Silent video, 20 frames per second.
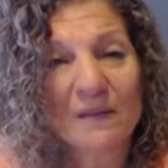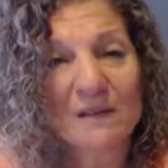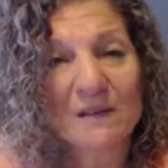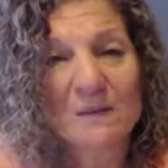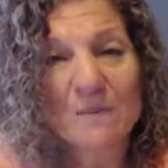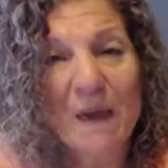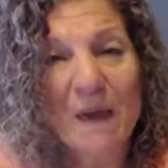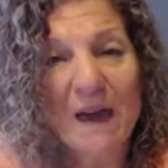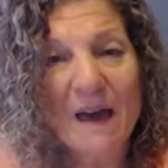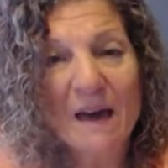this
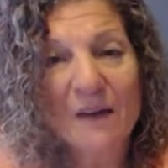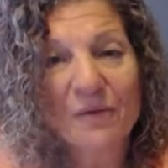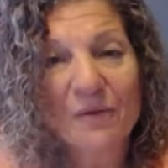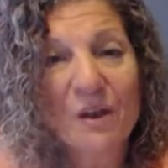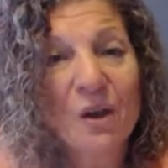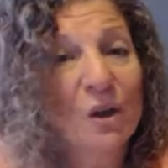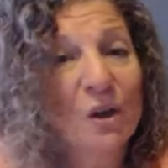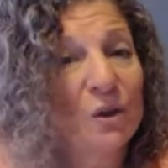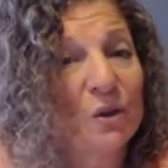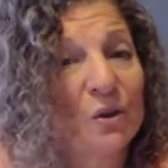path.
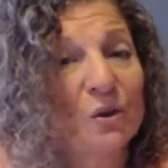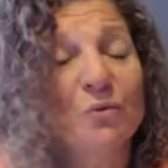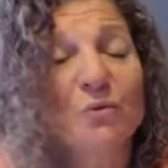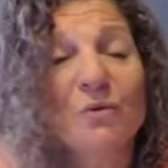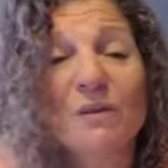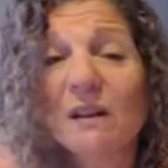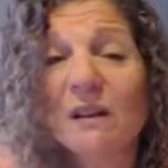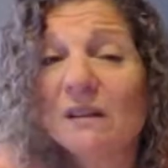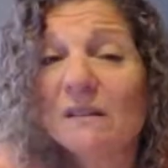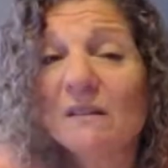You
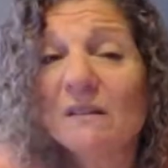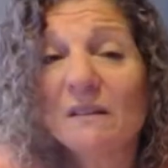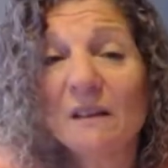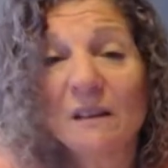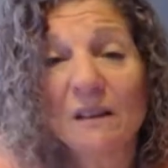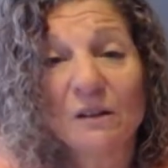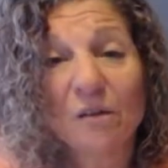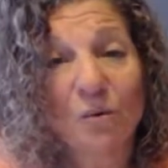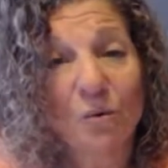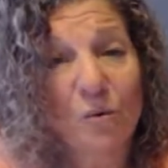didn't
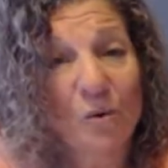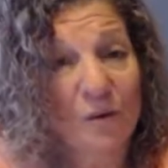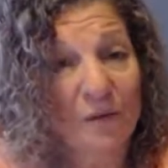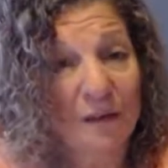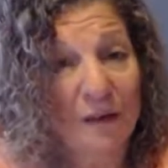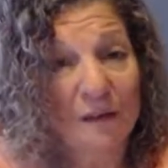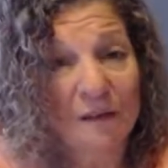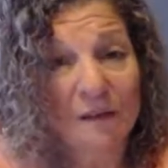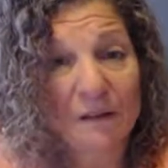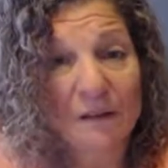ignore
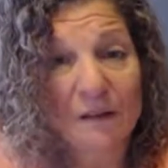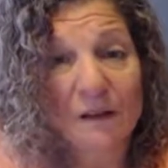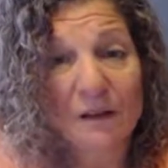it.